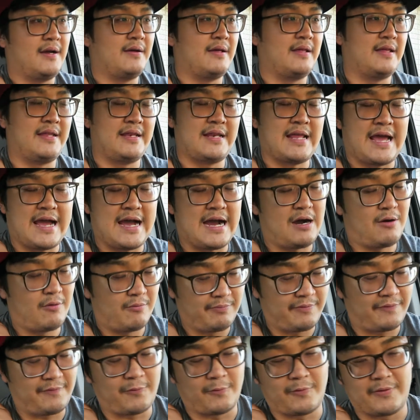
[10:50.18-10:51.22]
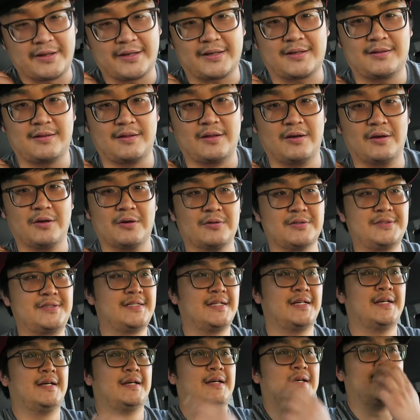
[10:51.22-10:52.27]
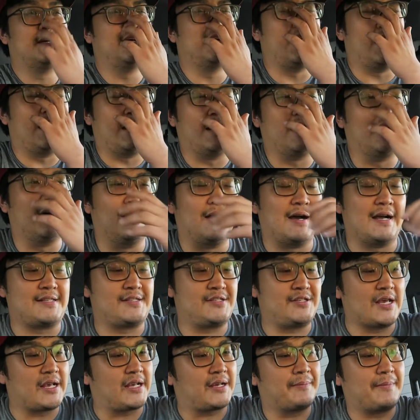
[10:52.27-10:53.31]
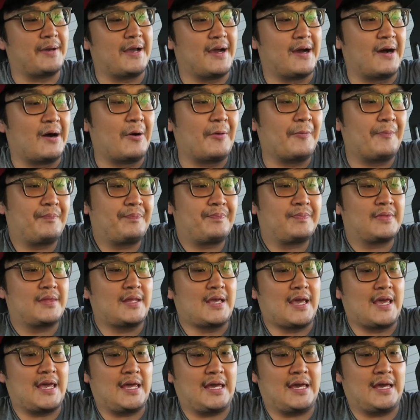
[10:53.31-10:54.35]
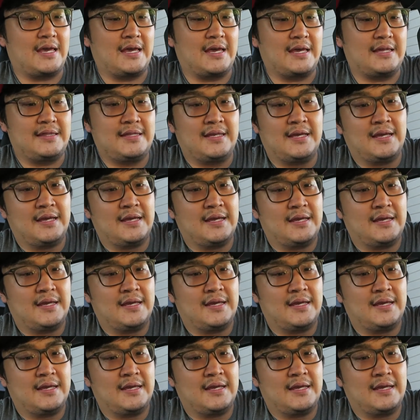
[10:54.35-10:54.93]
an hour before they close. I check them out, and